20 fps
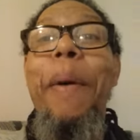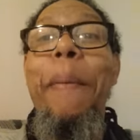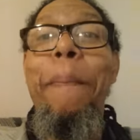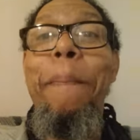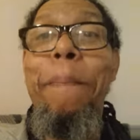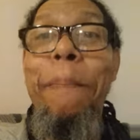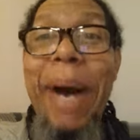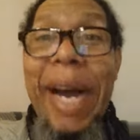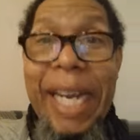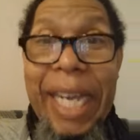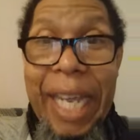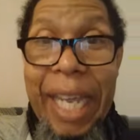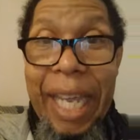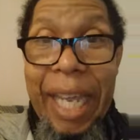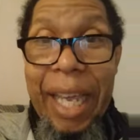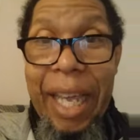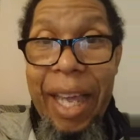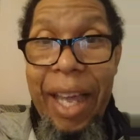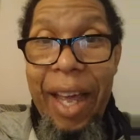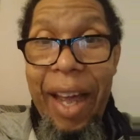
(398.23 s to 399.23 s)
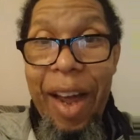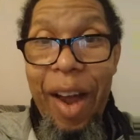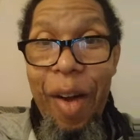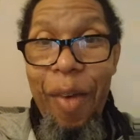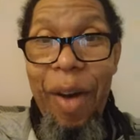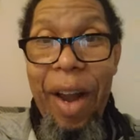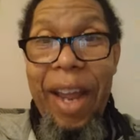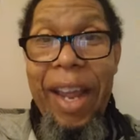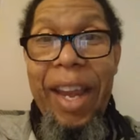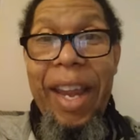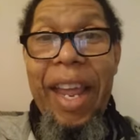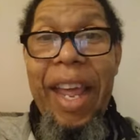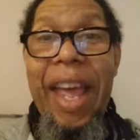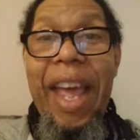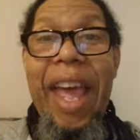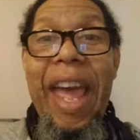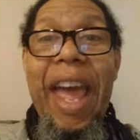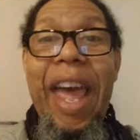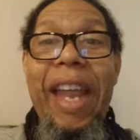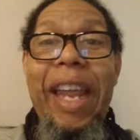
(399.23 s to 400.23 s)
money. All right.
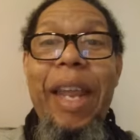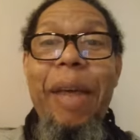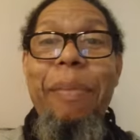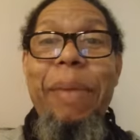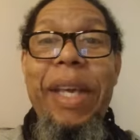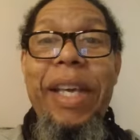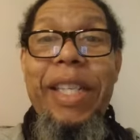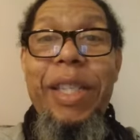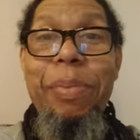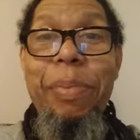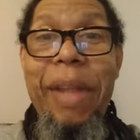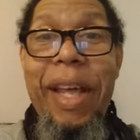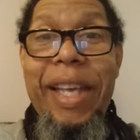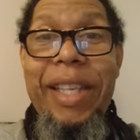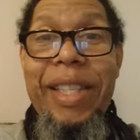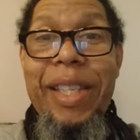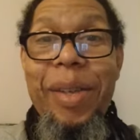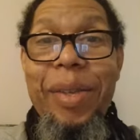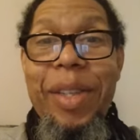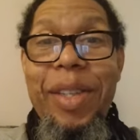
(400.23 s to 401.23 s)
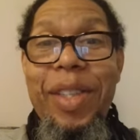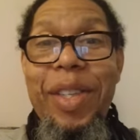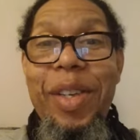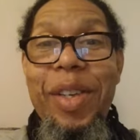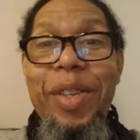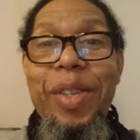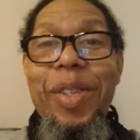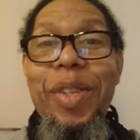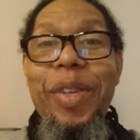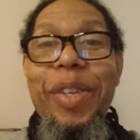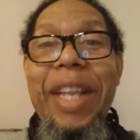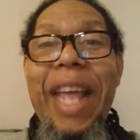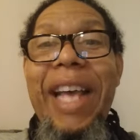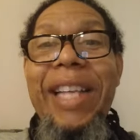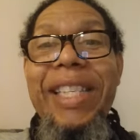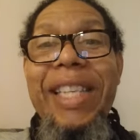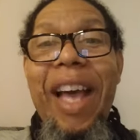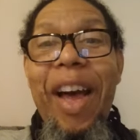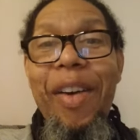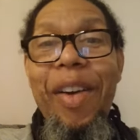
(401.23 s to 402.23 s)
And let me explain something to you. So
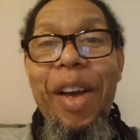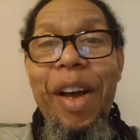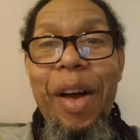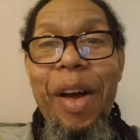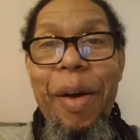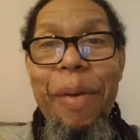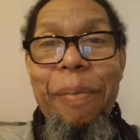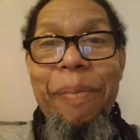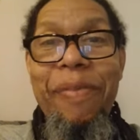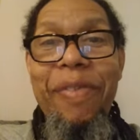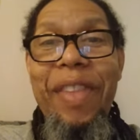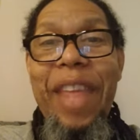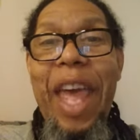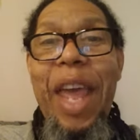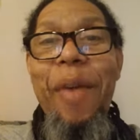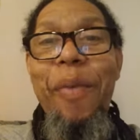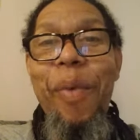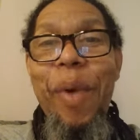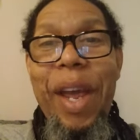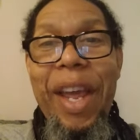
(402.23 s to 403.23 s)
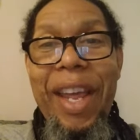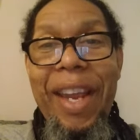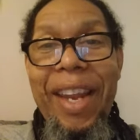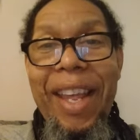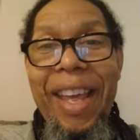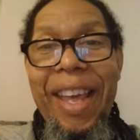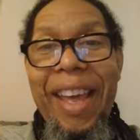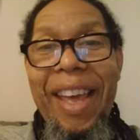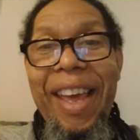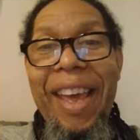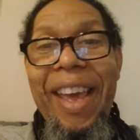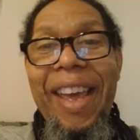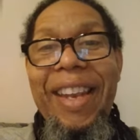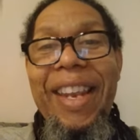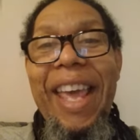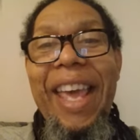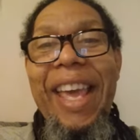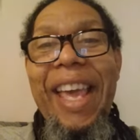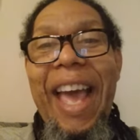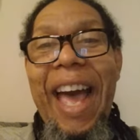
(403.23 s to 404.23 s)
that's how come they went and
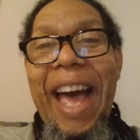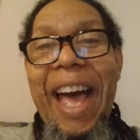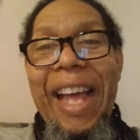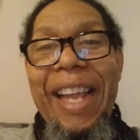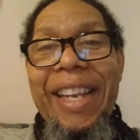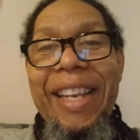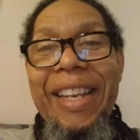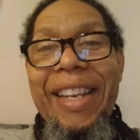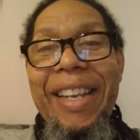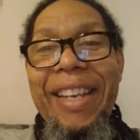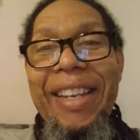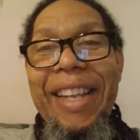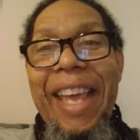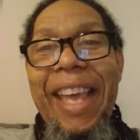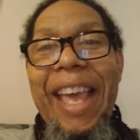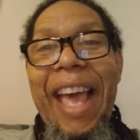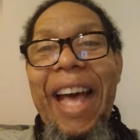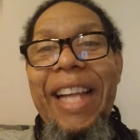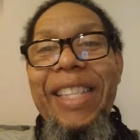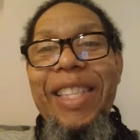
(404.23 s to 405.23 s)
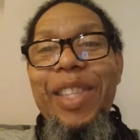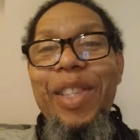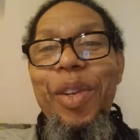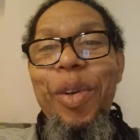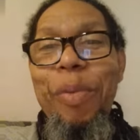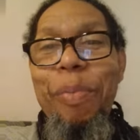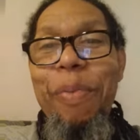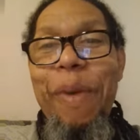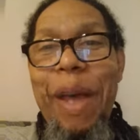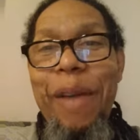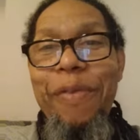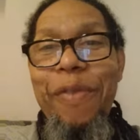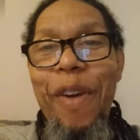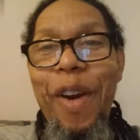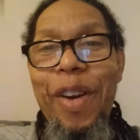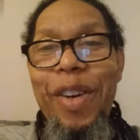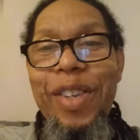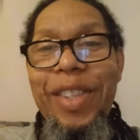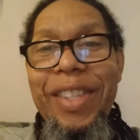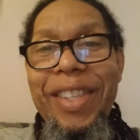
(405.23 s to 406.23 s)
they got Snoop at
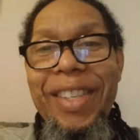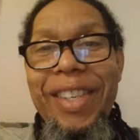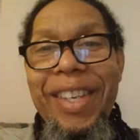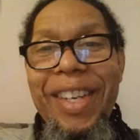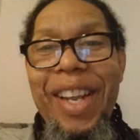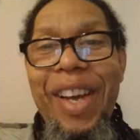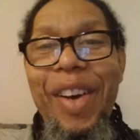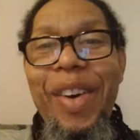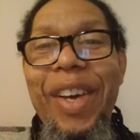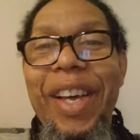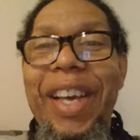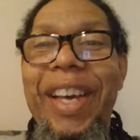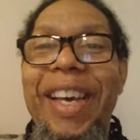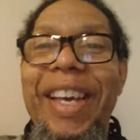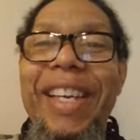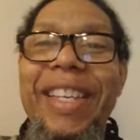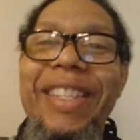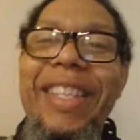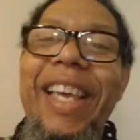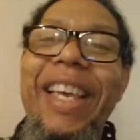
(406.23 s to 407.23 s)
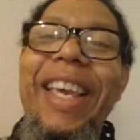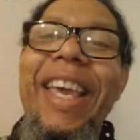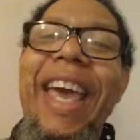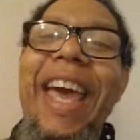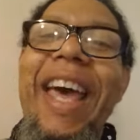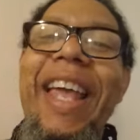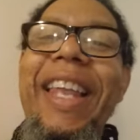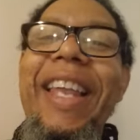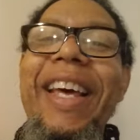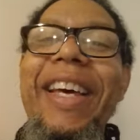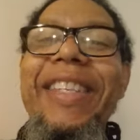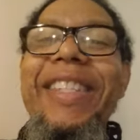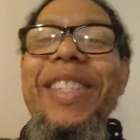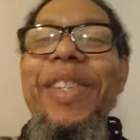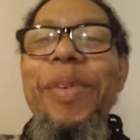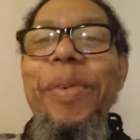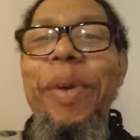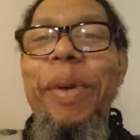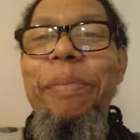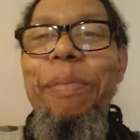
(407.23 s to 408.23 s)
first. You know, it's like, yeah, look,
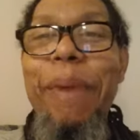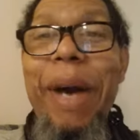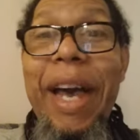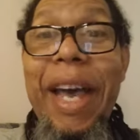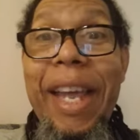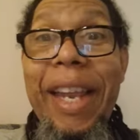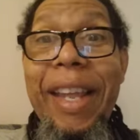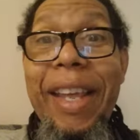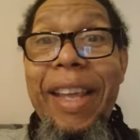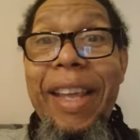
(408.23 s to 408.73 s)
Snoop. But